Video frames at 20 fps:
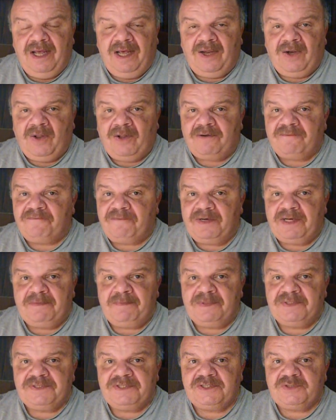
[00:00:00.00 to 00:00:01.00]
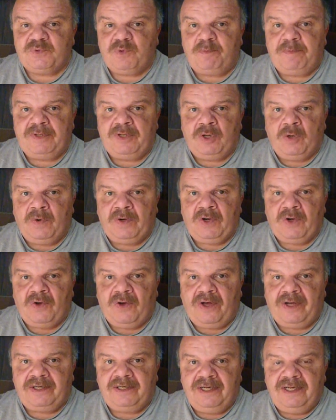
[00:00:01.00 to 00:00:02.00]
a lot of funny business would be going
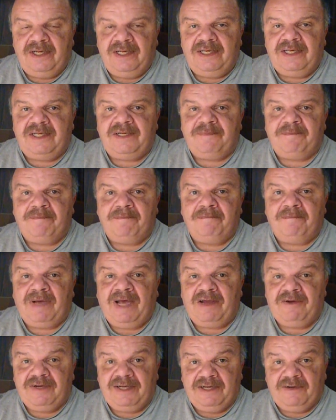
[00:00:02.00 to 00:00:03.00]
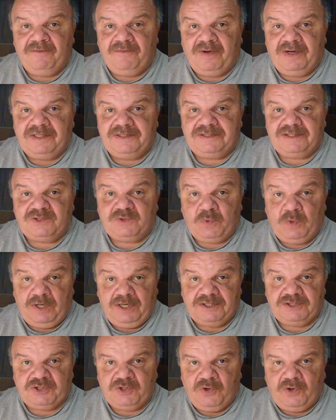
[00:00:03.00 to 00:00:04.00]
on, and my gun rights as
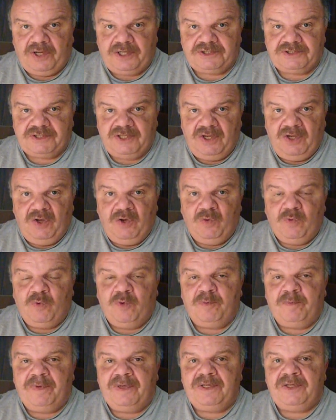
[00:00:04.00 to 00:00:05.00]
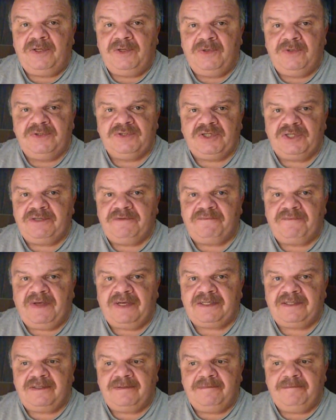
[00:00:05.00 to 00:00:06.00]
well as yours would be hugely
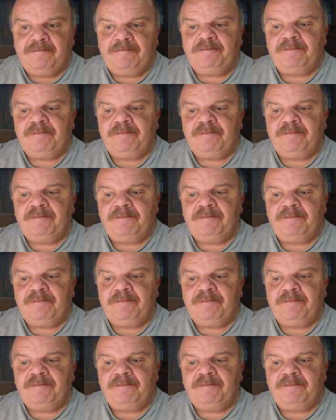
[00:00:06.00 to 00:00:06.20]
affected.